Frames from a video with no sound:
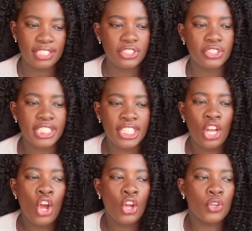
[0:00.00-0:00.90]
Literally,
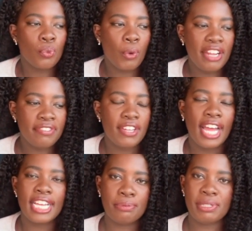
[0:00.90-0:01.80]
your wife
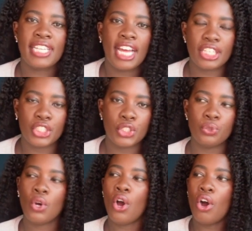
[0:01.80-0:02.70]
has been telling
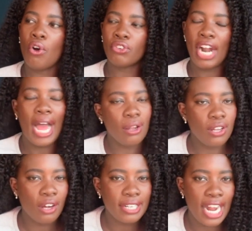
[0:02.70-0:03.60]
you for how
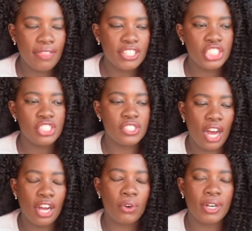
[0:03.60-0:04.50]
long now that she is
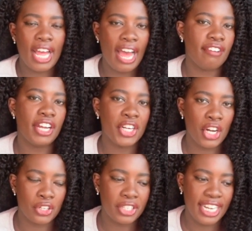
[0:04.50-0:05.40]
not going to have
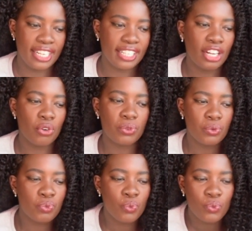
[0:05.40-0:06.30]
another kid. Like,
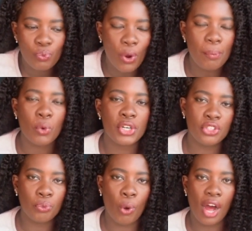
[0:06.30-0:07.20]
what more do
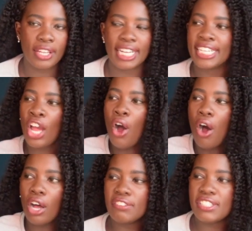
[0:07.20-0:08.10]
you want? Like,
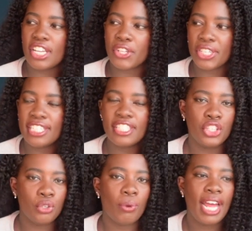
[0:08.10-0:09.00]
all of these other kids that
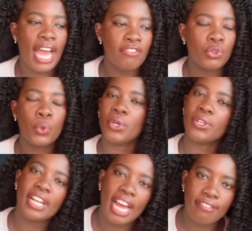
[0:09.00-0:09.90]
you want to have, who are
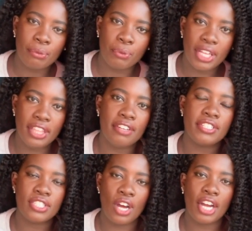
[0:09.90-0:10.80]
you going to have them with? if
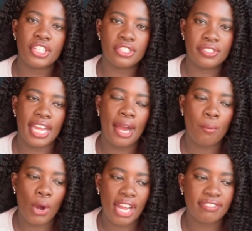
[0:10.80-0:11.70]
it's not your
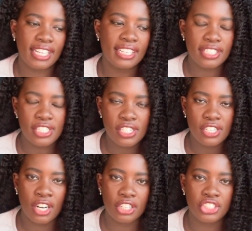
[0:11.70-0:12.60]
damn wife. Like, listen
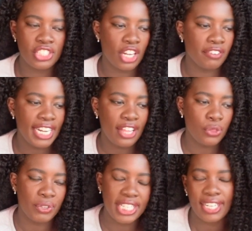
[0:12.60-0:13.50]
to her. She's already
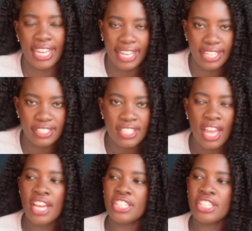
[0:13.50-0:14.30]
had three kids.